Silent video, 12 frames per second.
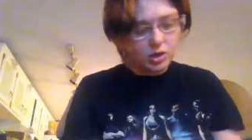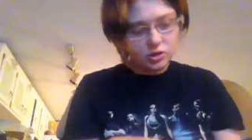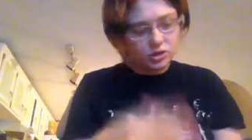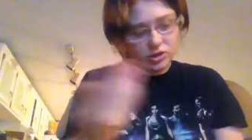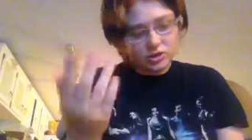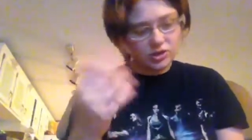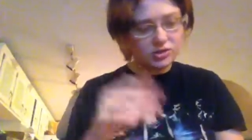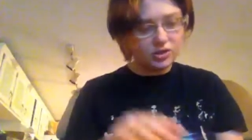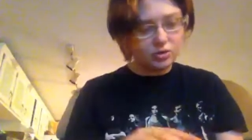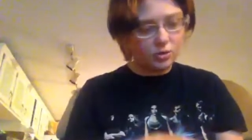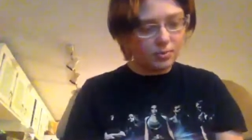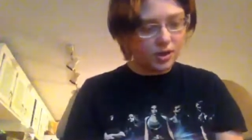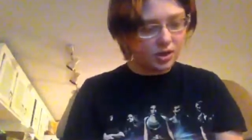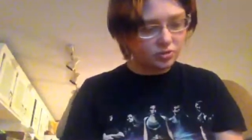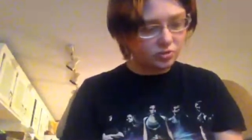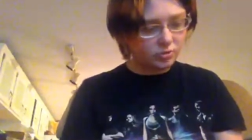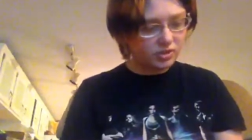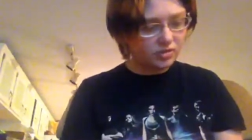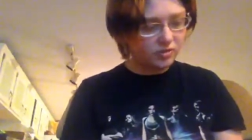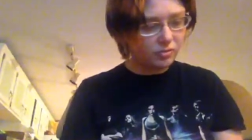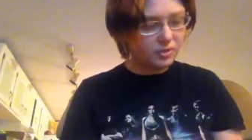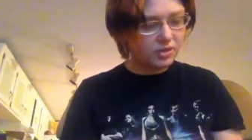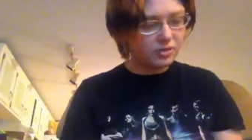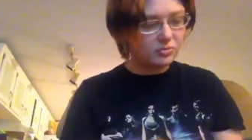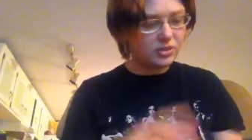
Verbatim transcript: she had tossed it into a box with the rest of her bits and